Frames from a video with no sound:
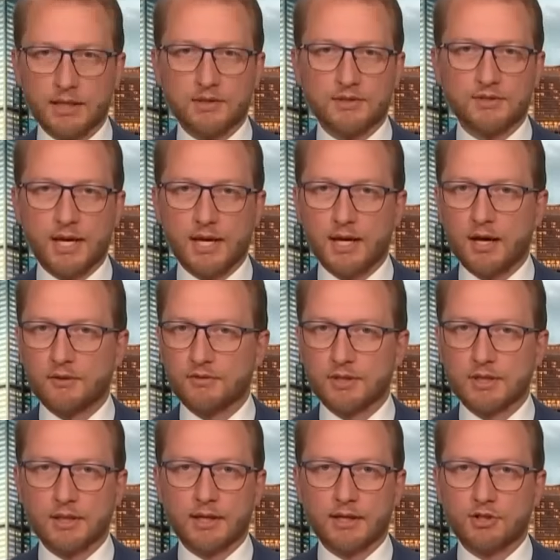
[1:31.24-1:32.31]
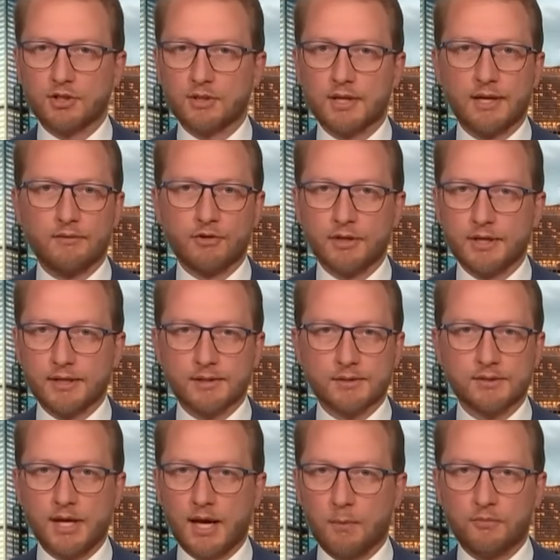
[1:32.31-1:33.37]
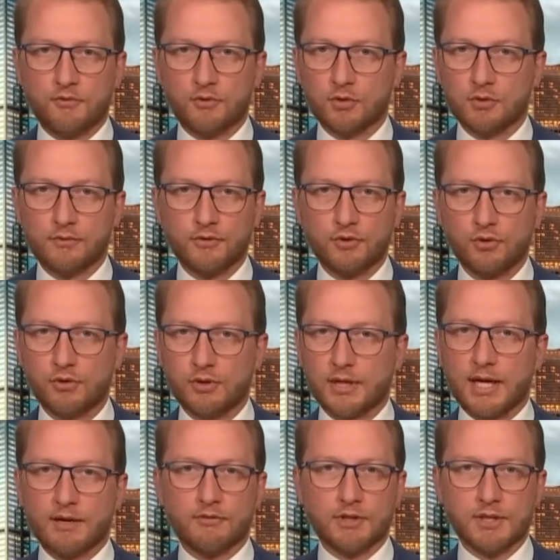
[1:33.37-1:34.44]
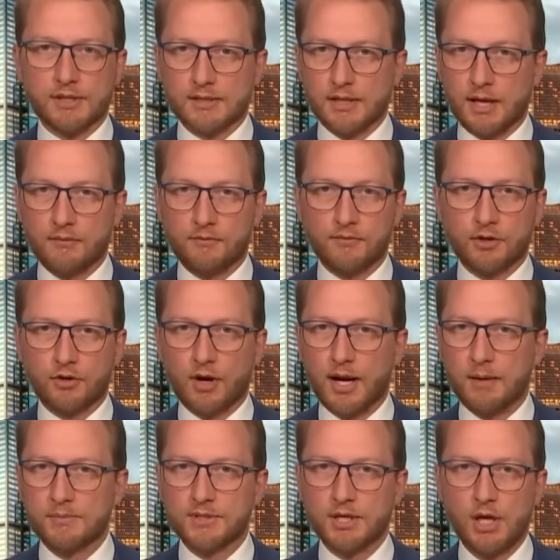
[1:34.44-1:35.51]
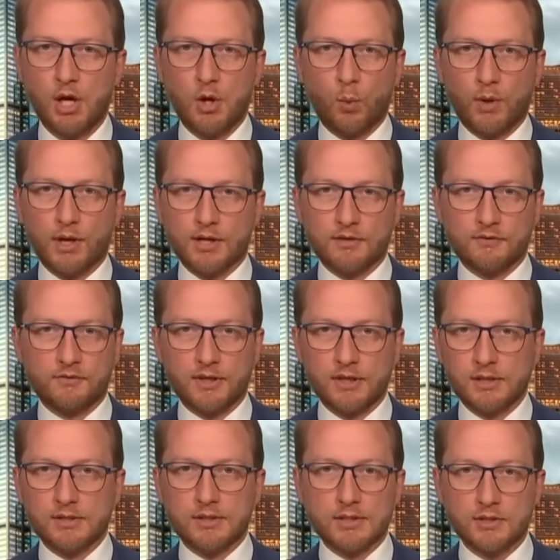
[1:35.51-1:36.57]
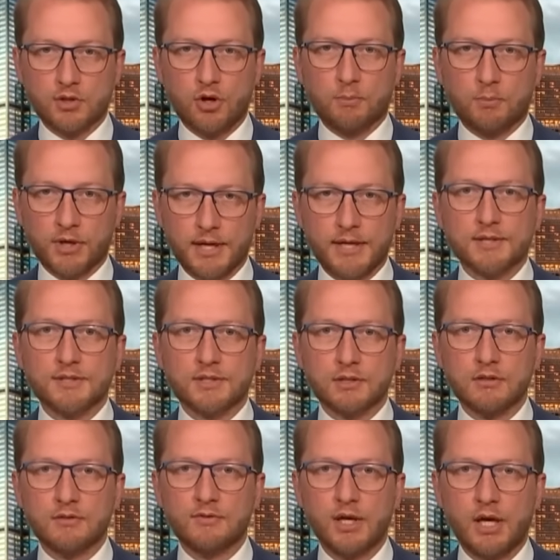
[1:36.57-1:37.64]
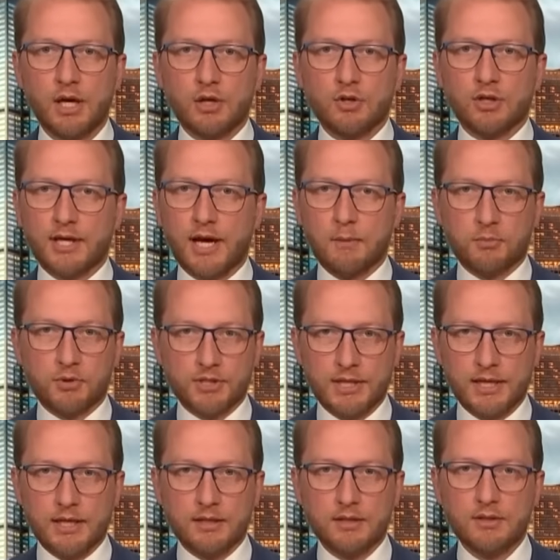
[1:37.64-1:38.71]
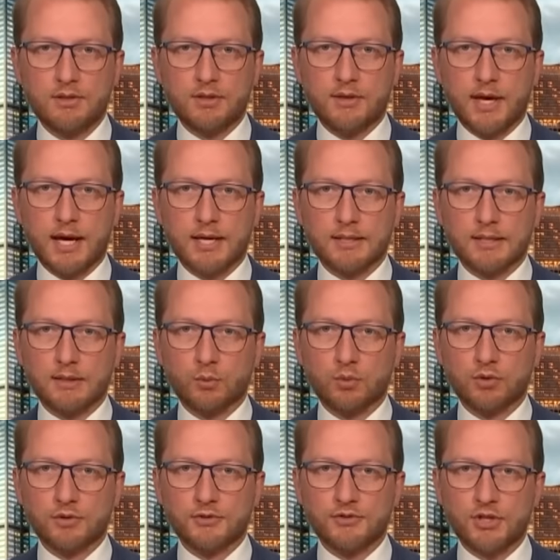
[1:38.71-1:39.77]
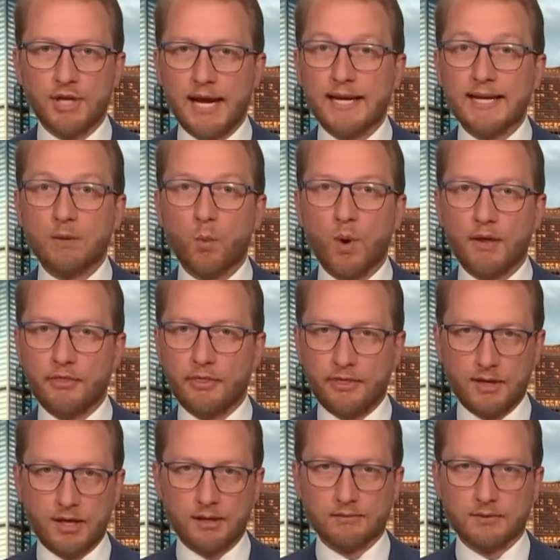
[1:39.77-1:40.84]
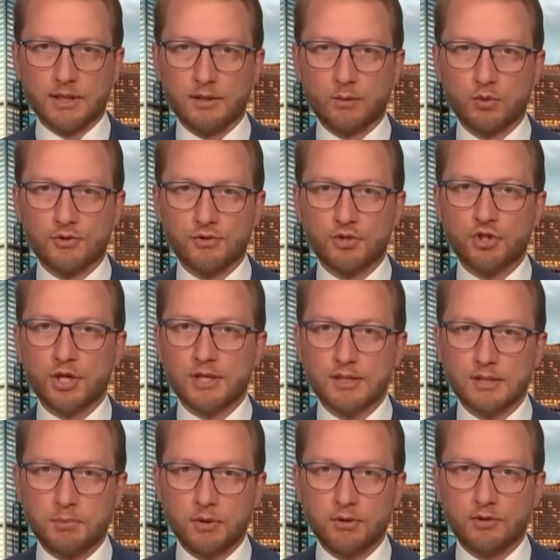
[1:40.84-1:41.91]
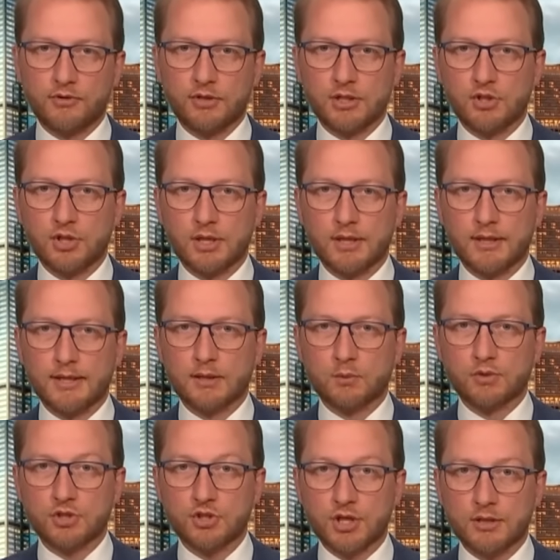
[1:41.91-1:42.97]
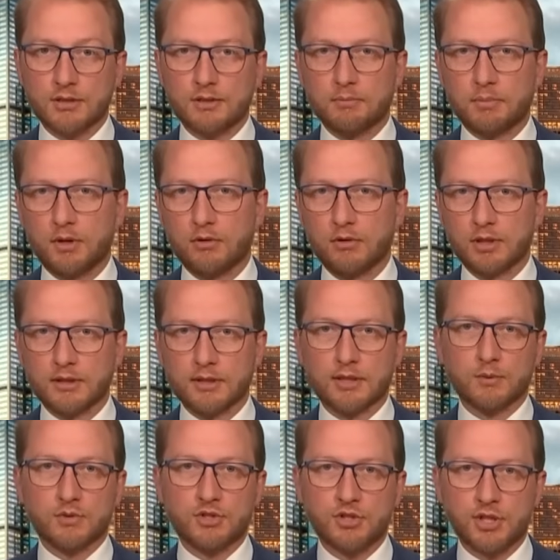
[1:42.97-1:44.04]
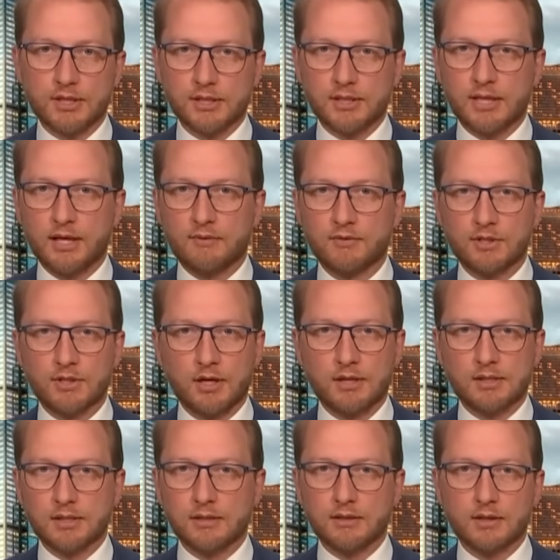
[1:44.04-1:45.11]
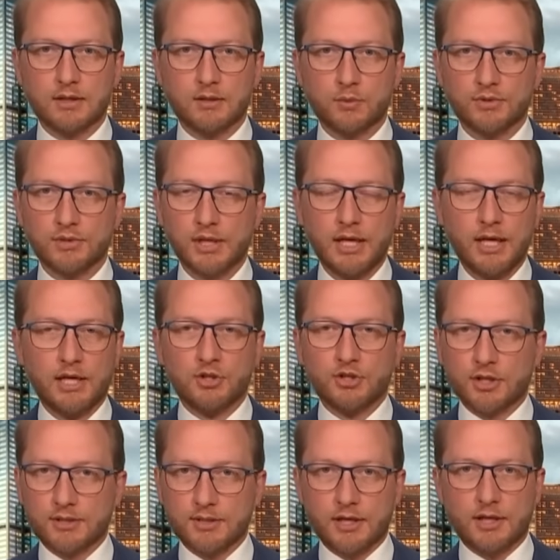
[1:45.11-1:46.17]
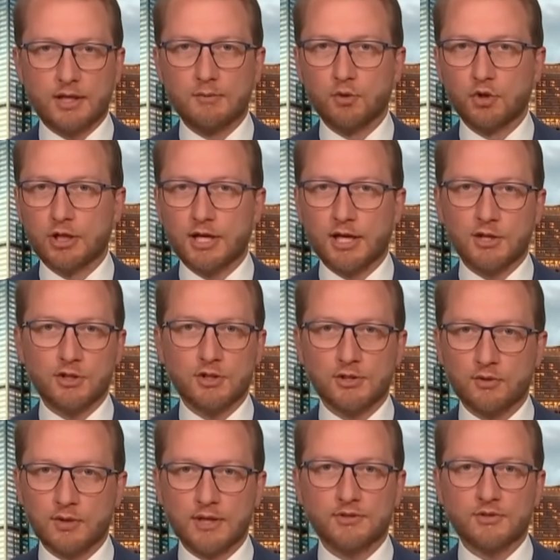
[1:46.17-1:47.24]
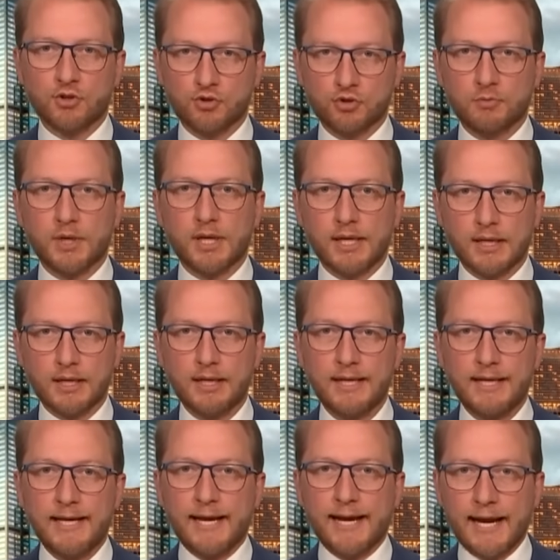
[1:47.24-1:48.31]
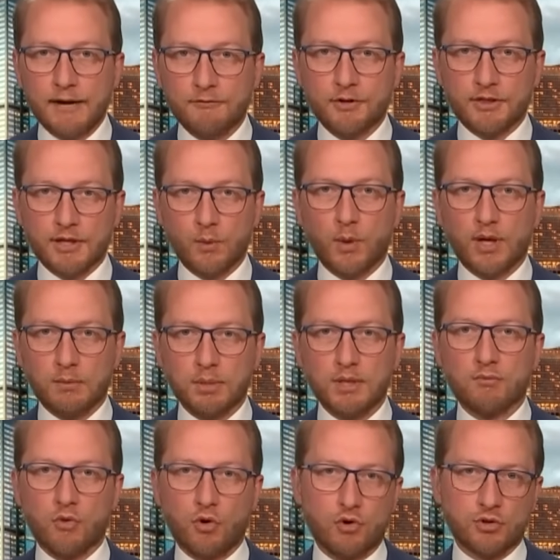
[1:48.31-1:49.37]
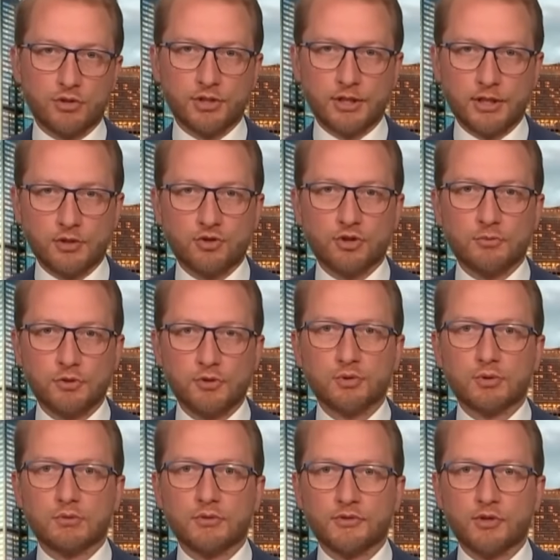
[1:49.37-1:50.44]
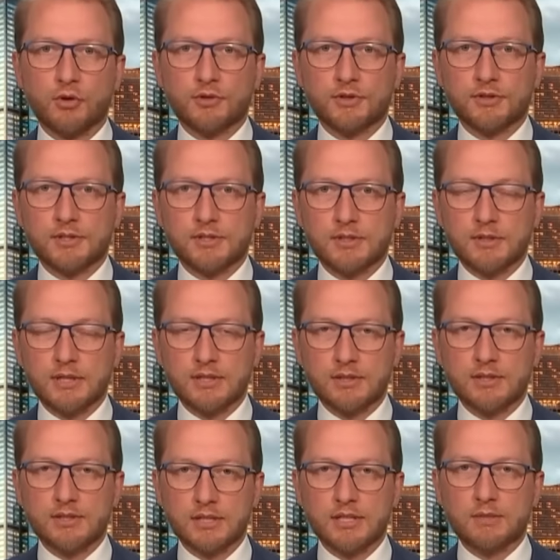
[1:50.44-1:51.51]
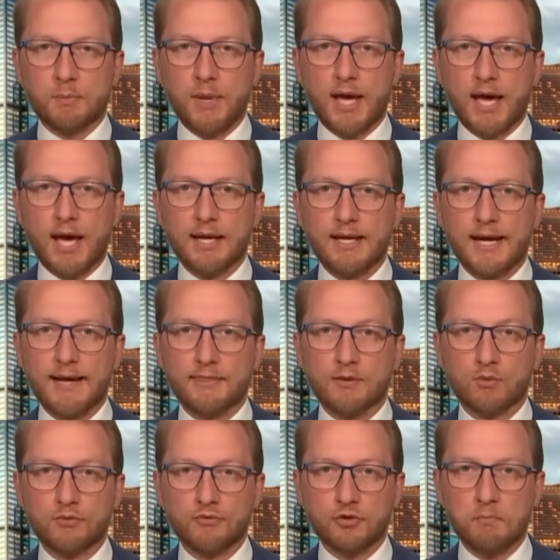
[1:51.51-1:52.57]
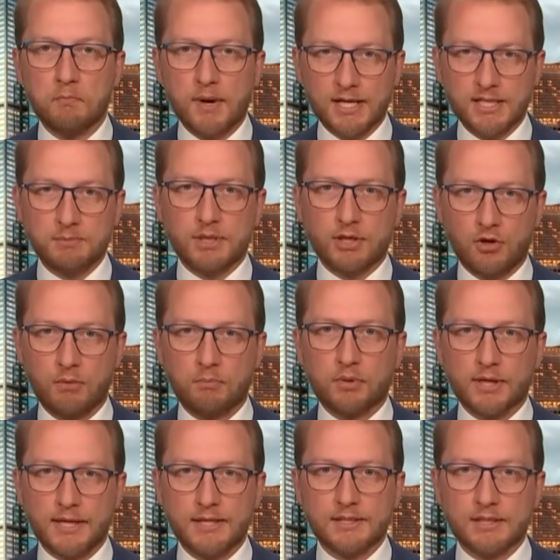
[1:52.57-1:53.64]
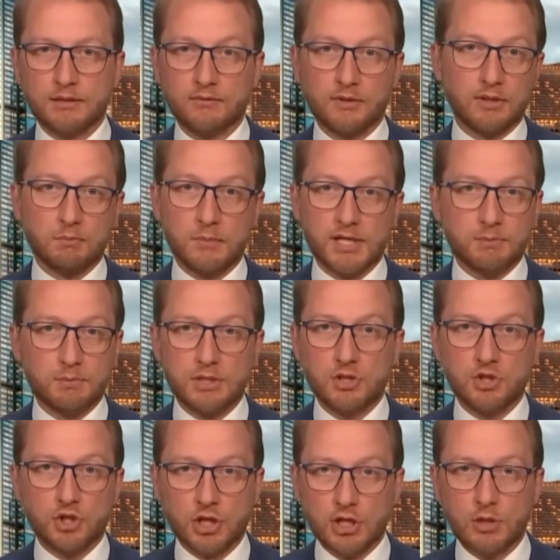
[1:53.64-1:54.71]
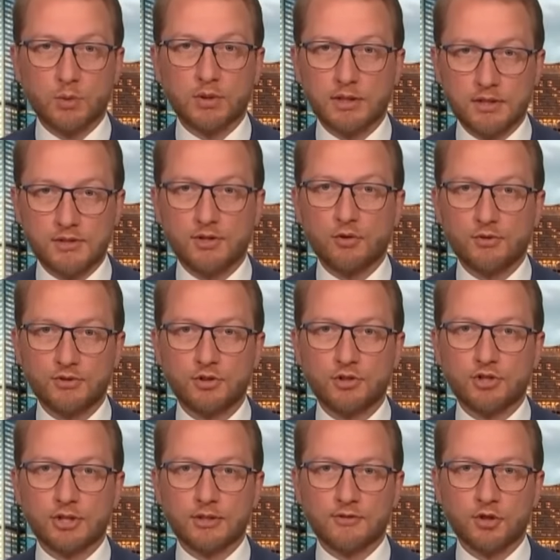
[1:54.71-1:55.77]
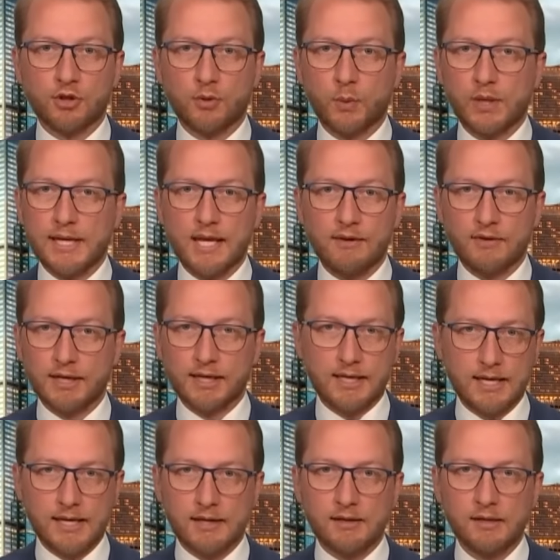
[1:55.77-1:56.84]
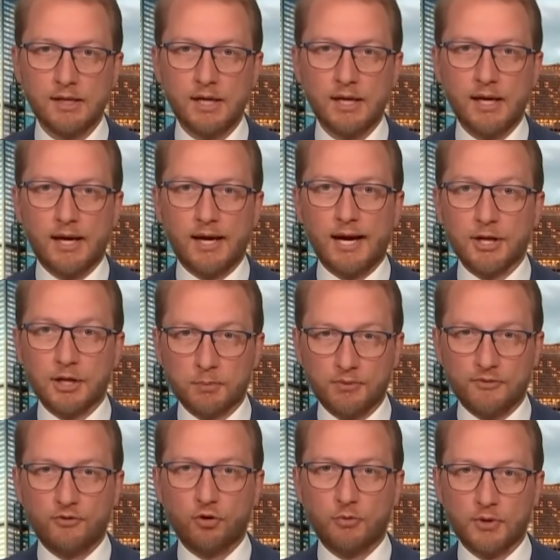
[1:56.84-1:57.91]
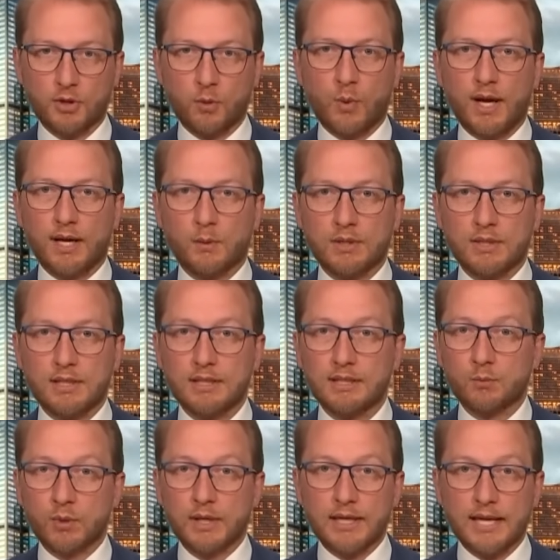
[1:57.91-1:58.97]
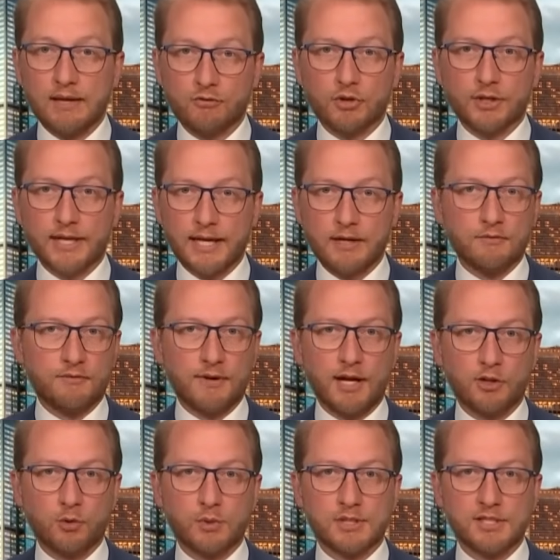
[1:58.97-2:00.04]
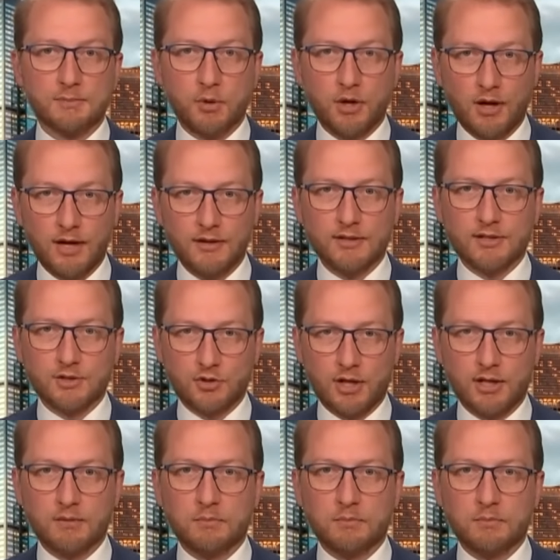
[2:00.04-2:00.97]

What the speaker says: to say after the election that everything's up for review, that everything's up for grabs. When a defeat is this comprehensive, you can't pretend that it was any one thing, that it was just the policy agenda, that it was just the polling, that it was just the advertising, that it was just our communications or our social media. Everything went a bit wrong to contribute to a result that is this bad, and the review must be comprehensive and it must be genuinely soul-searching so that we never again underperform in the way we did, and we never again fail to inspire the Australian